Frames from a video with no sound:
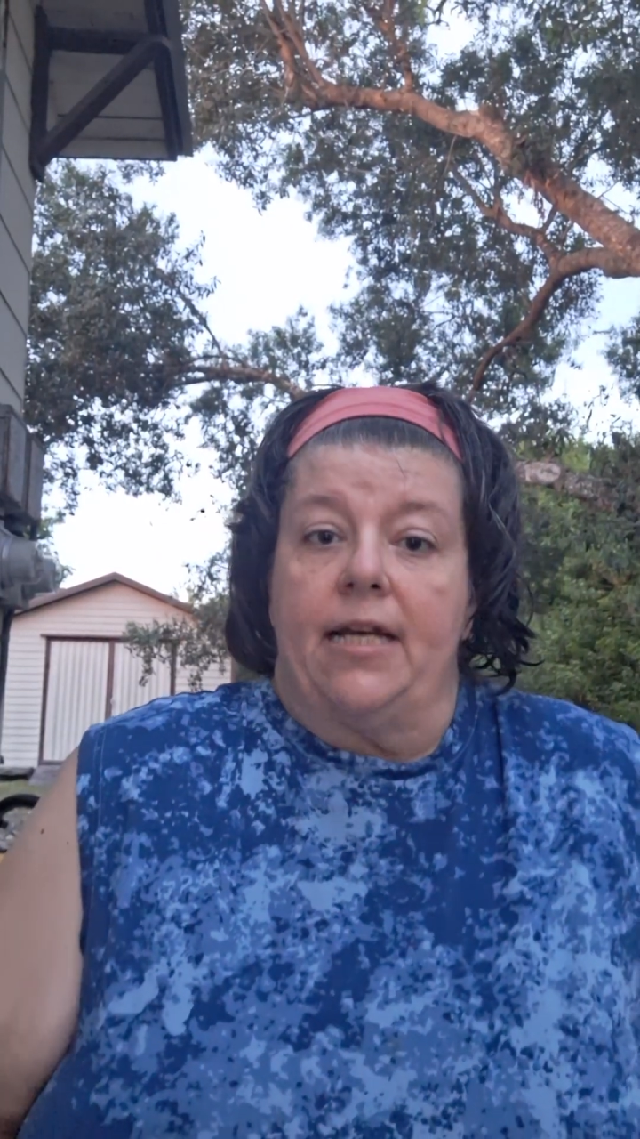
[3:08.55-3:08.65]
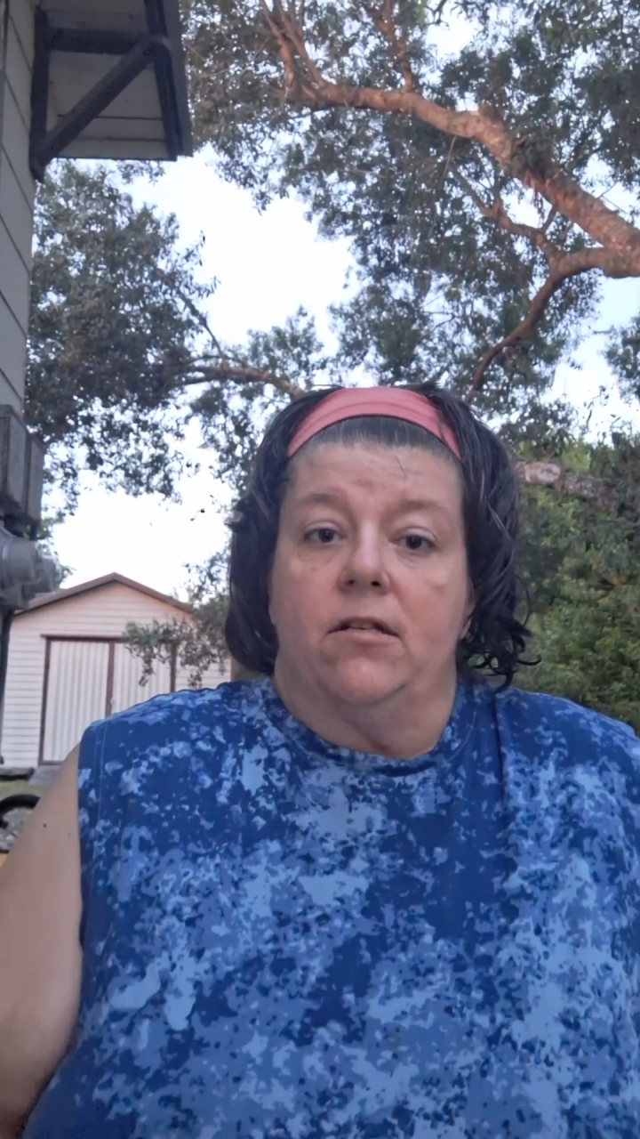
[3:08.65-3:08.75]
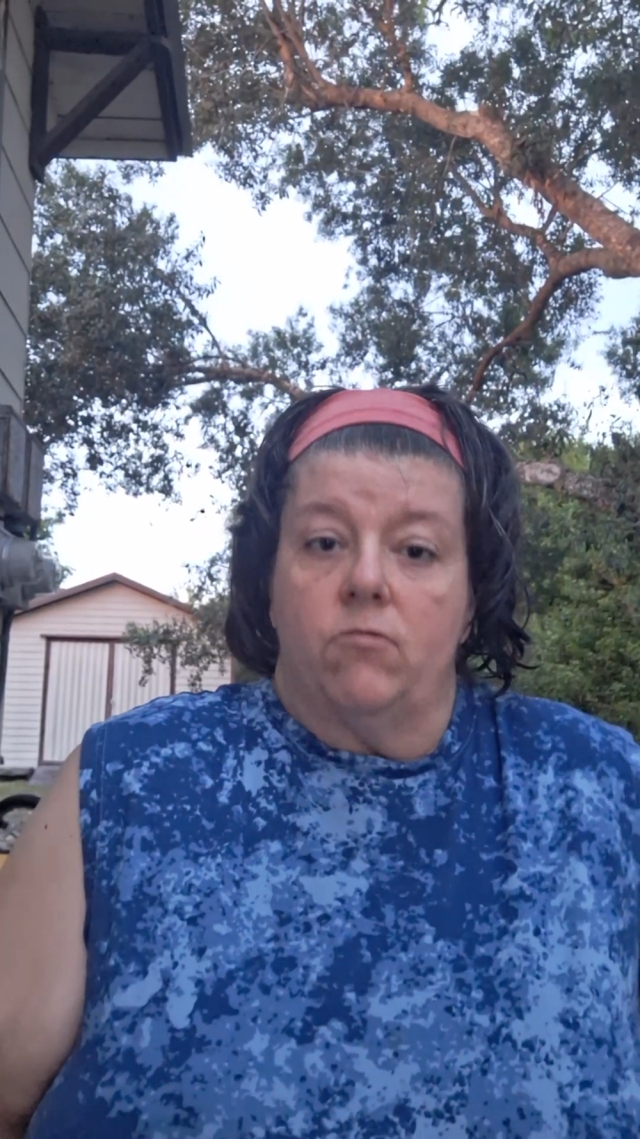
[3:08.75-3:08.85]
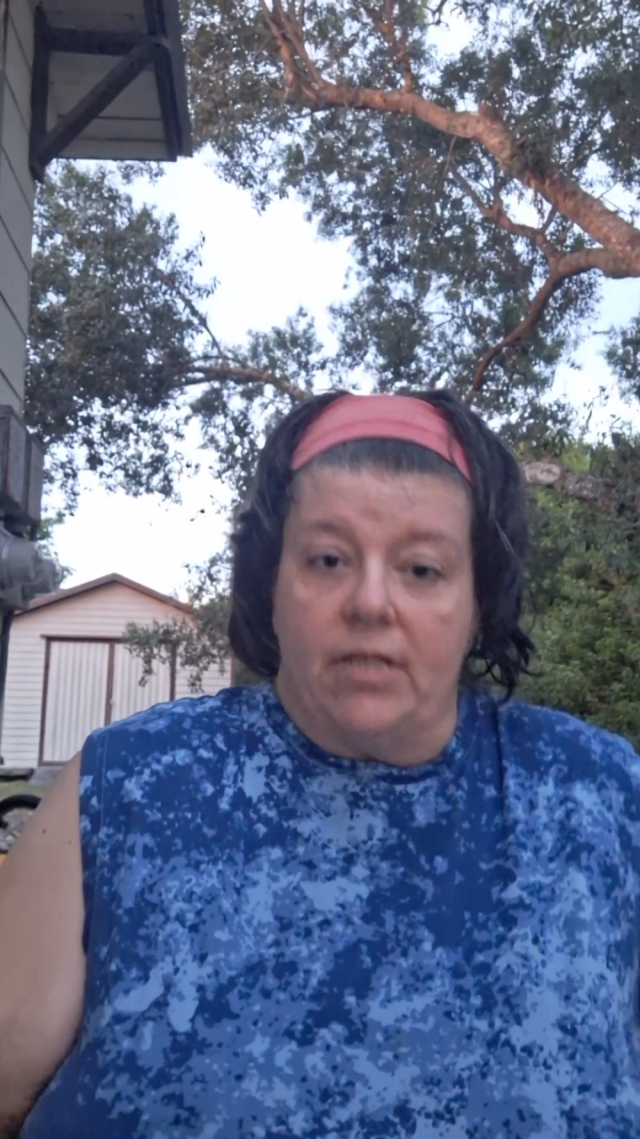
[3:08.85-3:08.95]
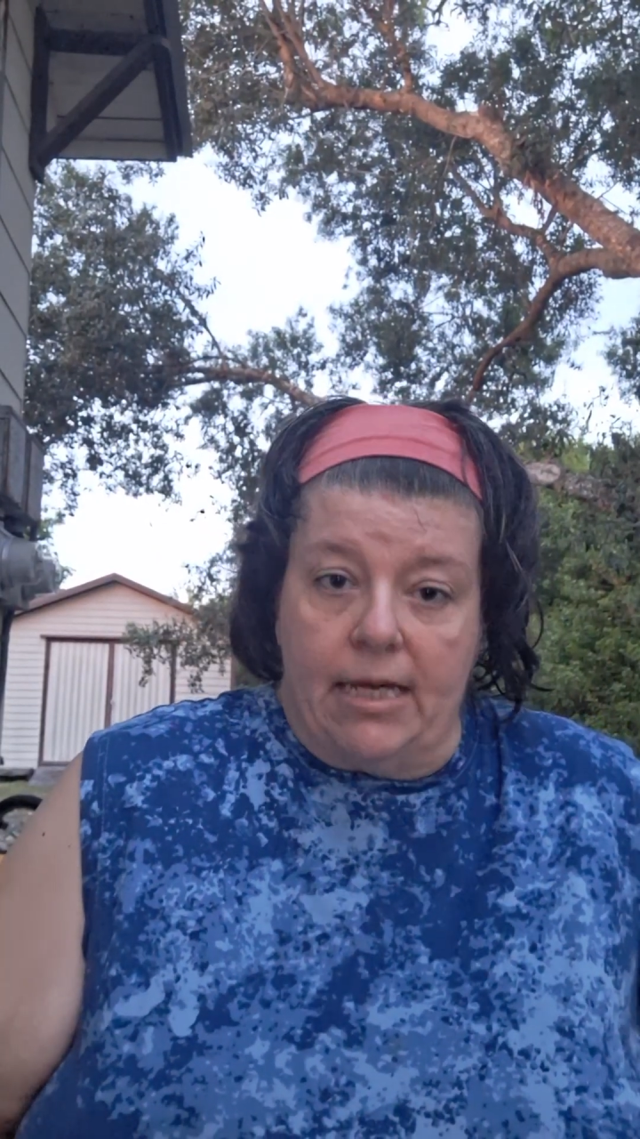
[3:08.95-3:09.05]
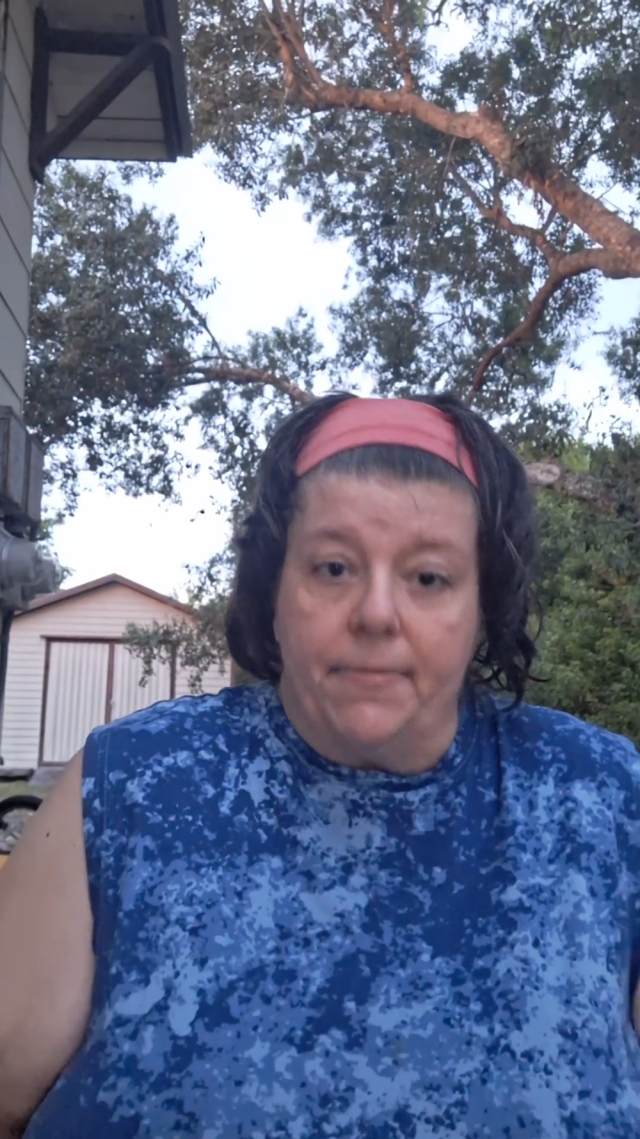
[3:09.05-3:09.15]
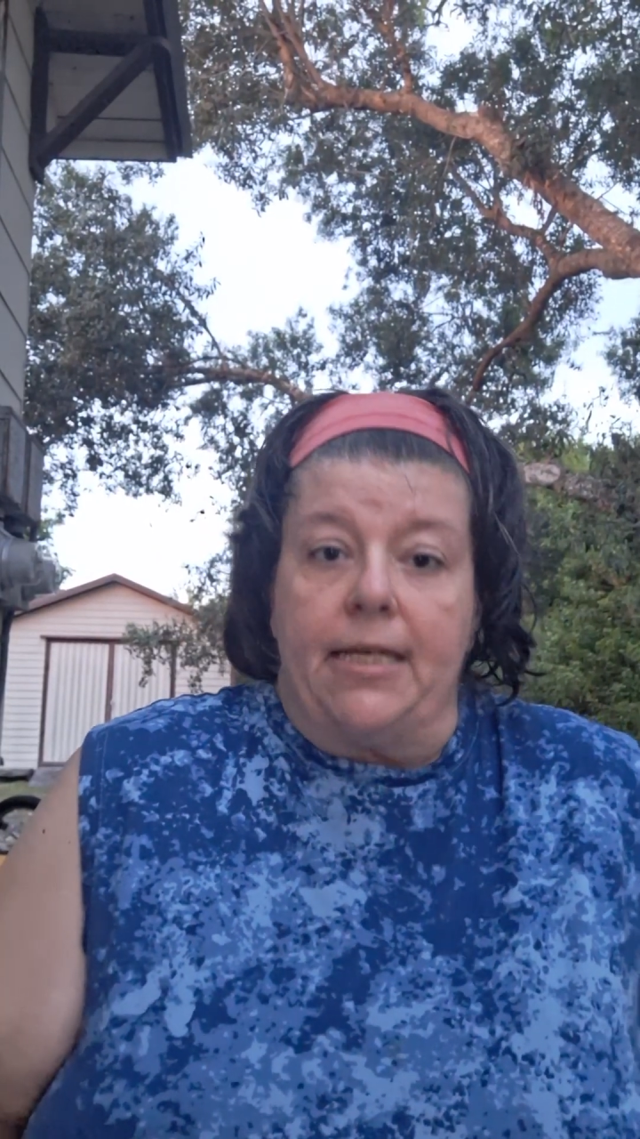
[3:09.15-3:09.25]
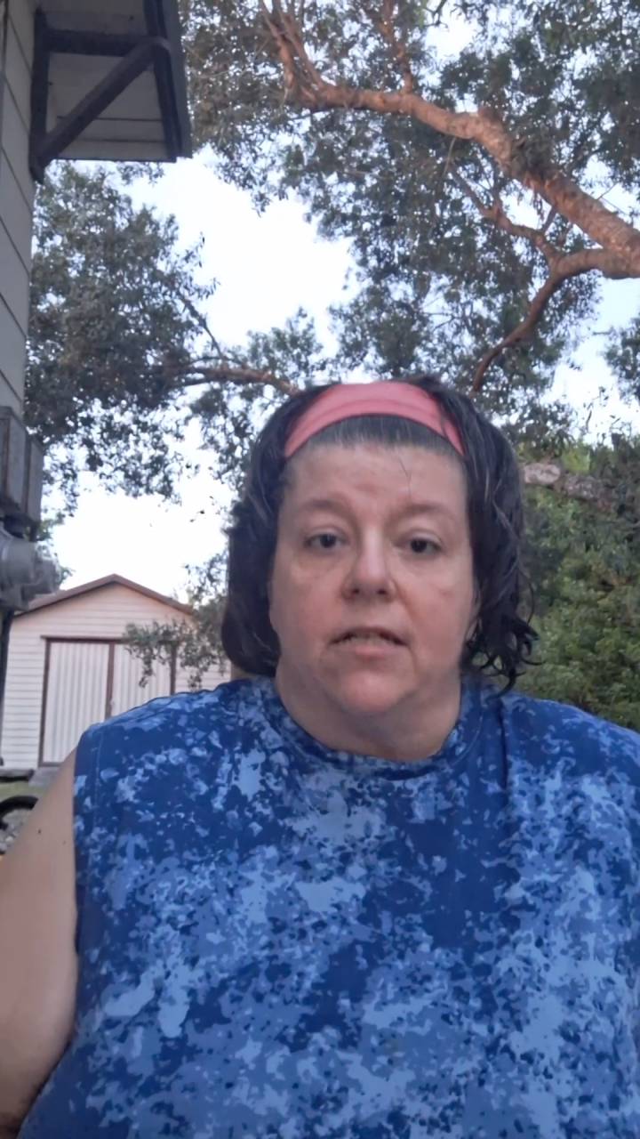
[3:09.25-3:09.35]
I do dips.